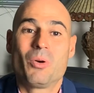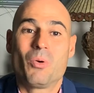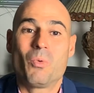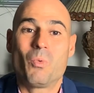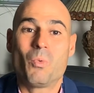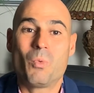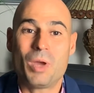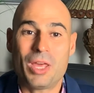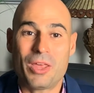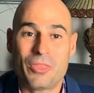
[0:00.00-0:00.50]

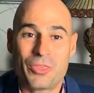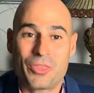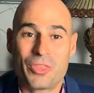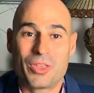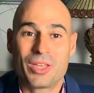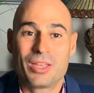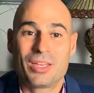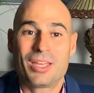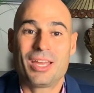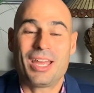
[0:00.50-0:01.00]

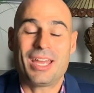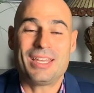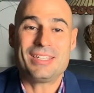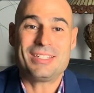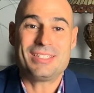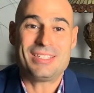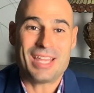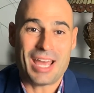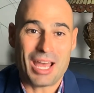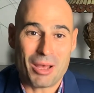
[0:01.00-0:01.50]
width
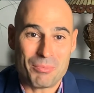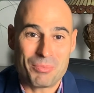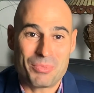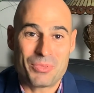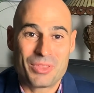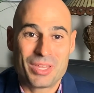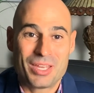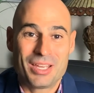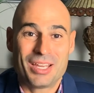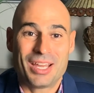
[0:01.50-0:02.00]
and
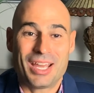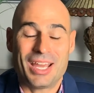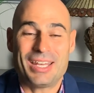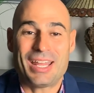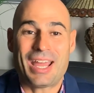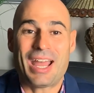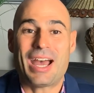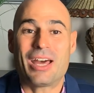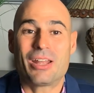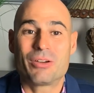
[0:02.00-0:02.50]
depth and
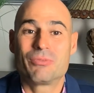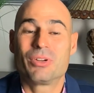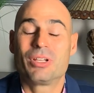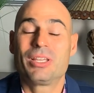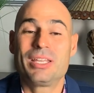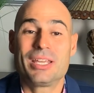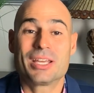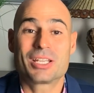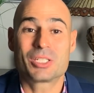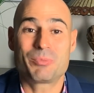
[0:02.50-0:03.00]
how to
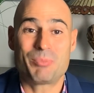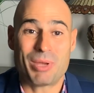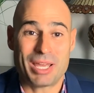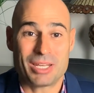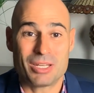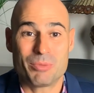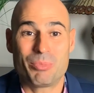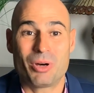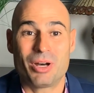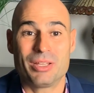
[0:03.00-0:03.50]
really
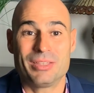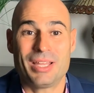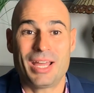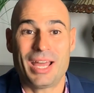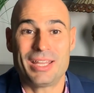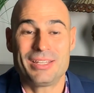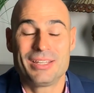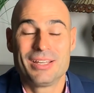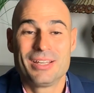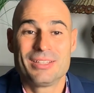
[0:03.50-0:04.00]
expand upon
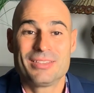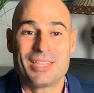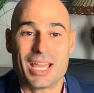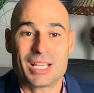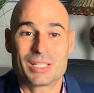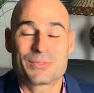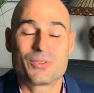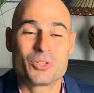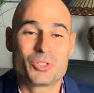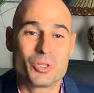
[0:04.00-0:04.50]
that.
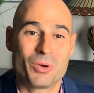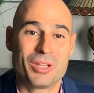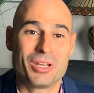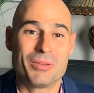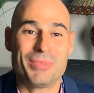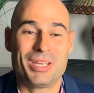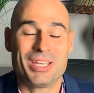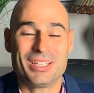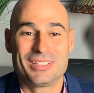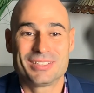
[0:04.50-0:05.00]
Thanks for
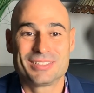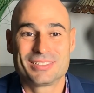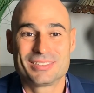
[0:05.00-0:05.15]
joining me.